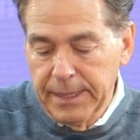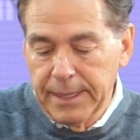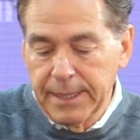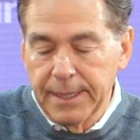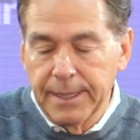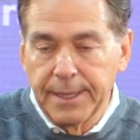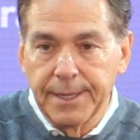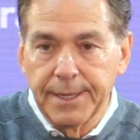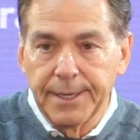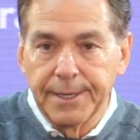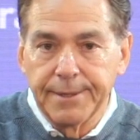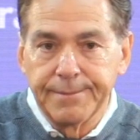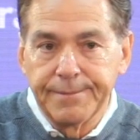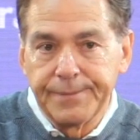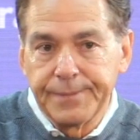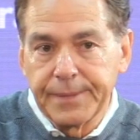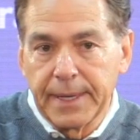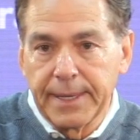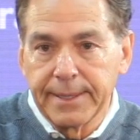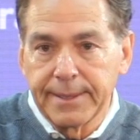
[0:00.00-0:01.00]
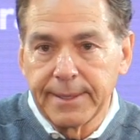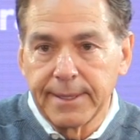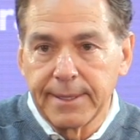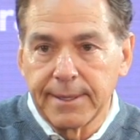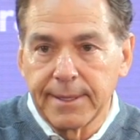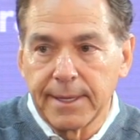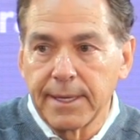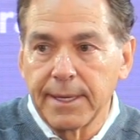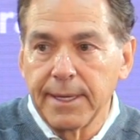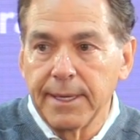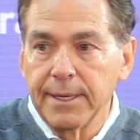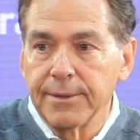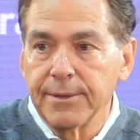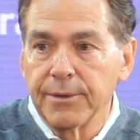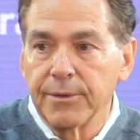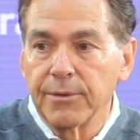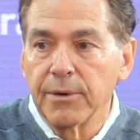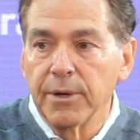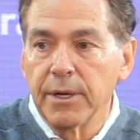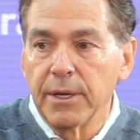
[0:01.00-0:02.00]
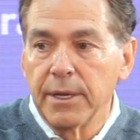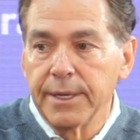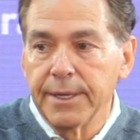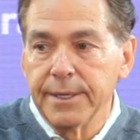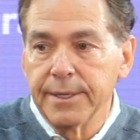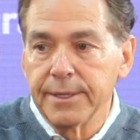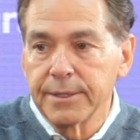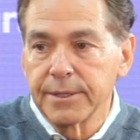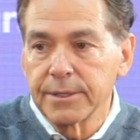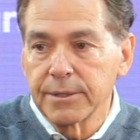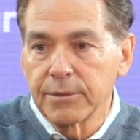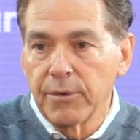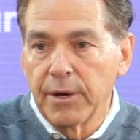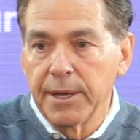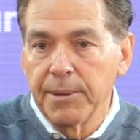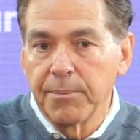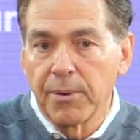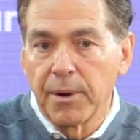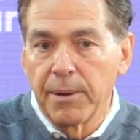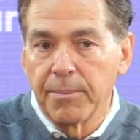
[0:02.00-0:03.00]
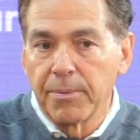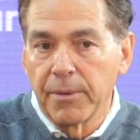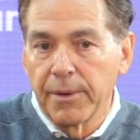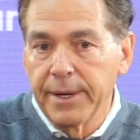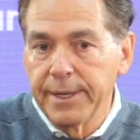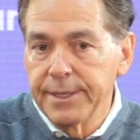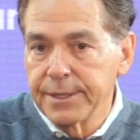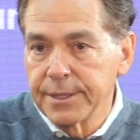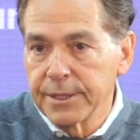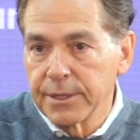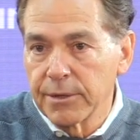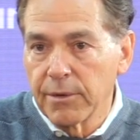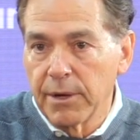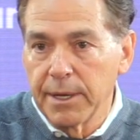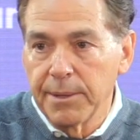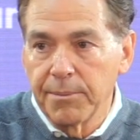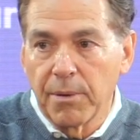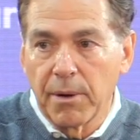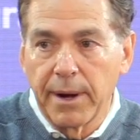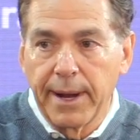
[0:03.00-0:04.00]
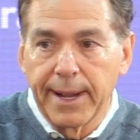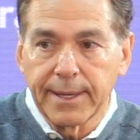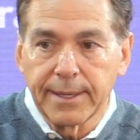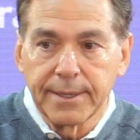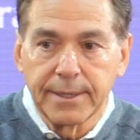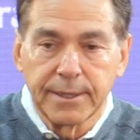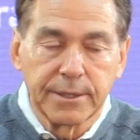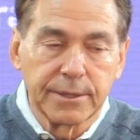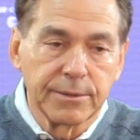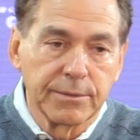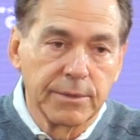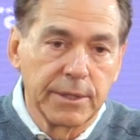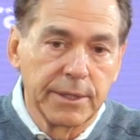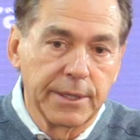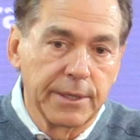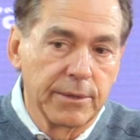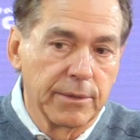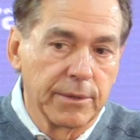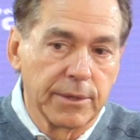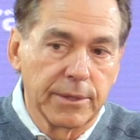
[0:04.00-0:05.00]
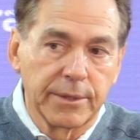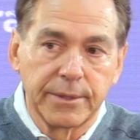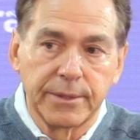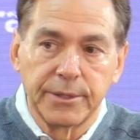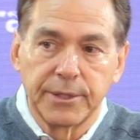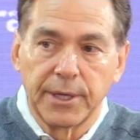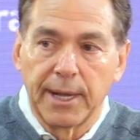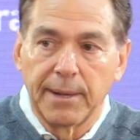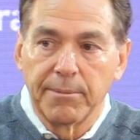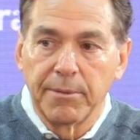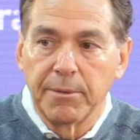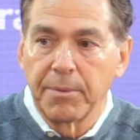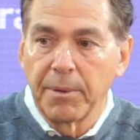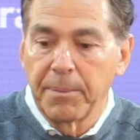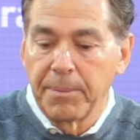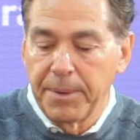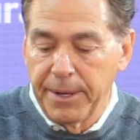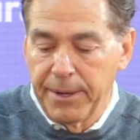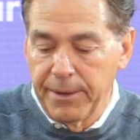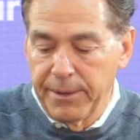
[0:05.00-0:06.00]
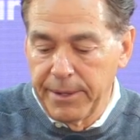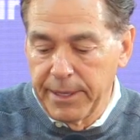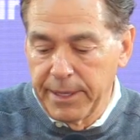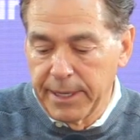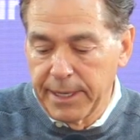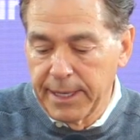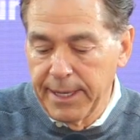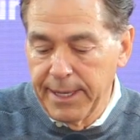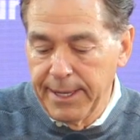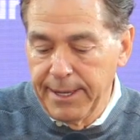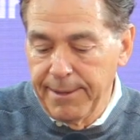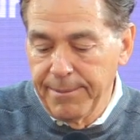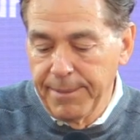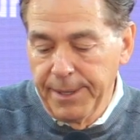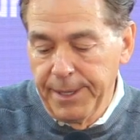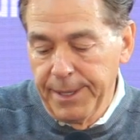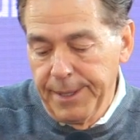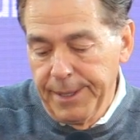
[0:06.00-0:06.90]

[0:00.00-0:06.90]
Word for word: um, I think the key to the drill is great preparation, great practice, really doing a good job of preparing in the game